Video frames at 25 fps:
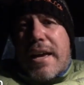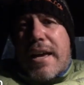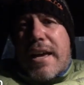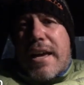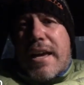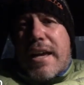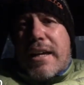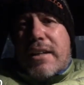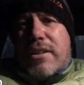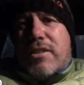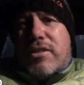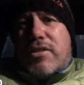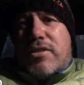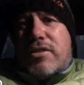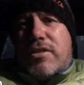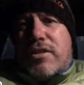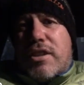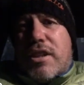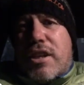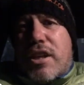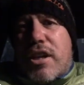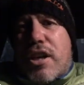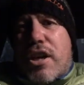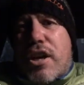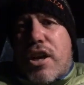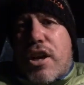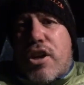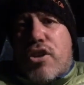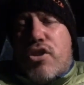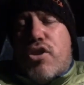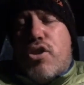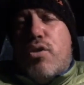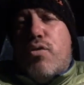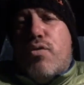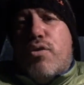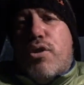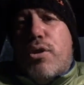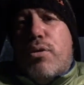It's a
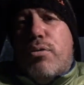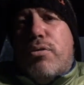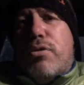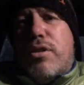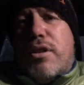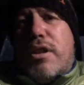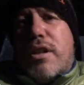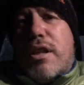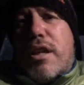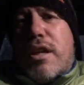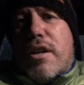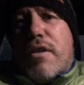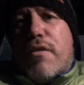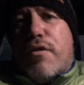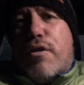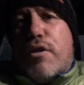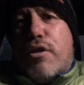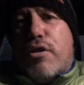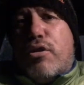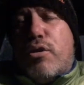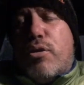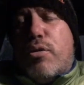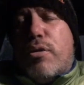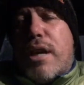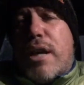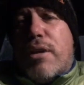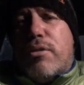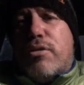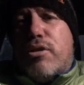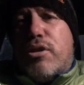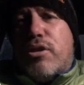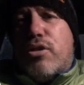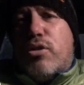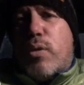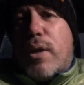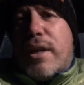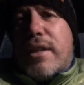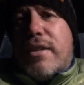new route for
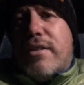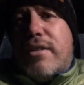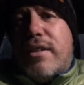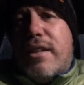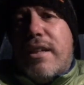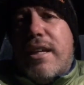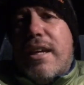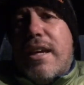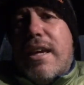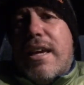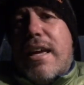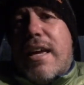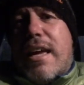2020,